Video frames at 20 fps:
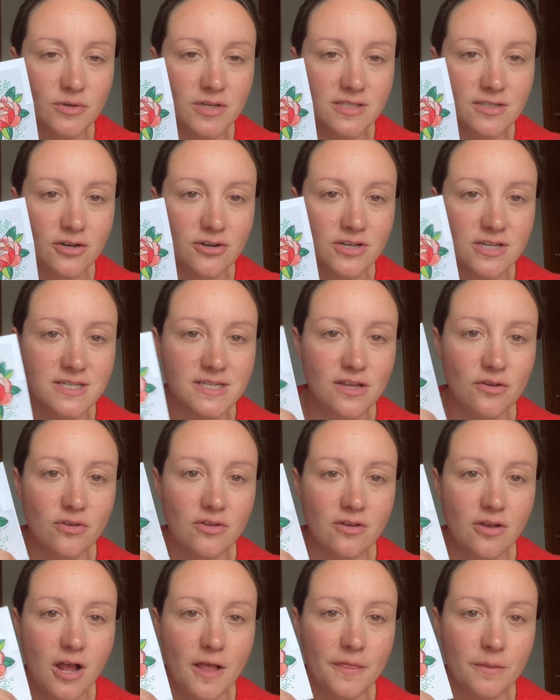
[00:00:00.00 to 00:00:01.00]
It's hard to
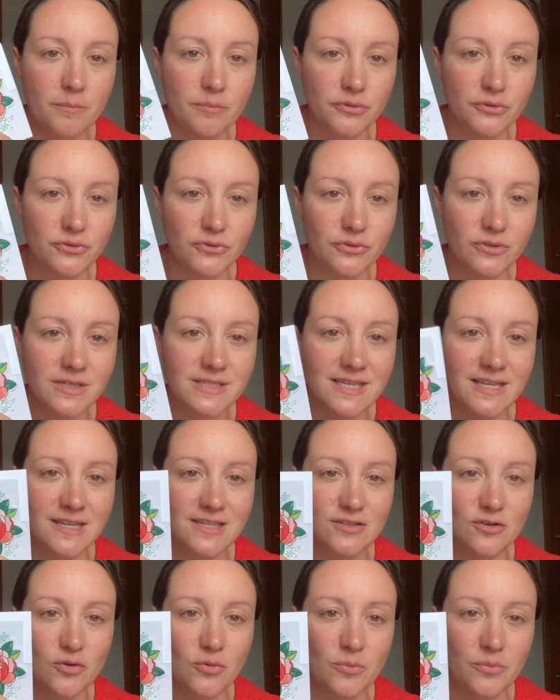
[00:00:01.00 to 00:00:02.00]
tell on the blue because then
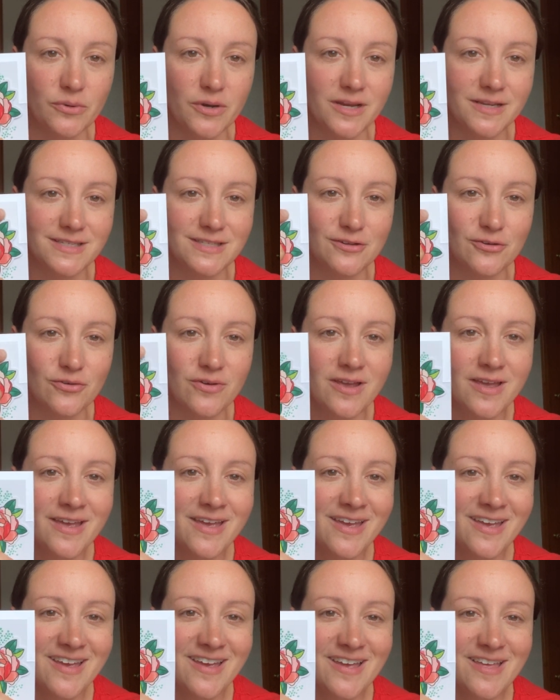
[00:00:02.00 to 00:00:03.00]
it's ombre. So
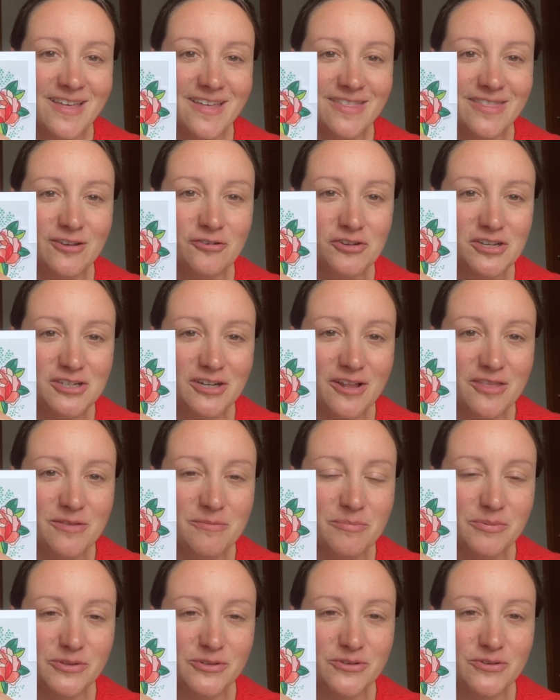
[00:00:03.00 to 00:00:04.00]
the green on the
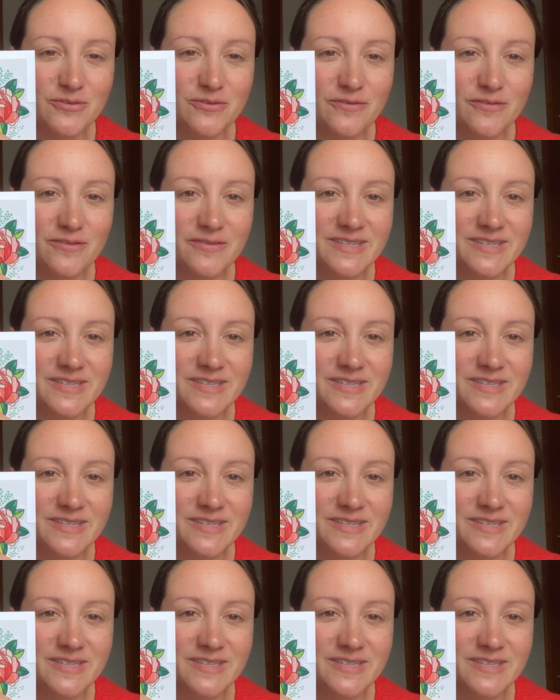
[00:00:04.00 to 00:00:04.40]
blue